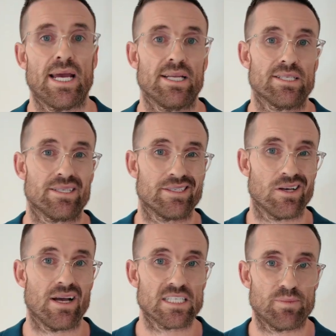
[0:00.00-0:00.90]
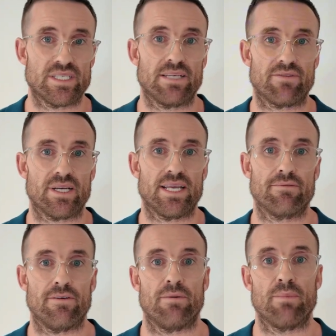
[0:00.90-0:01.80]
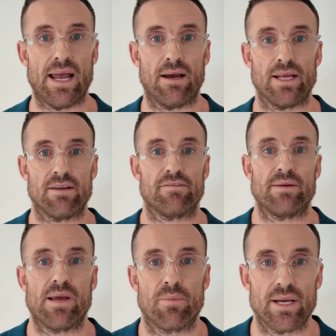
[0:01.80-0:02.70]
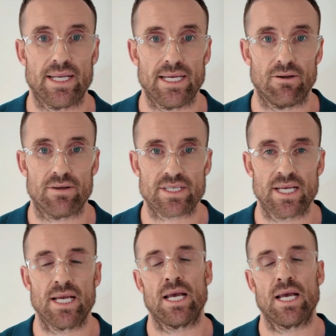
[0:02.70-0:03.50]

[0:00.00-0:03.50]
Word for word: and is designed specifically for male and female pattern hair loss.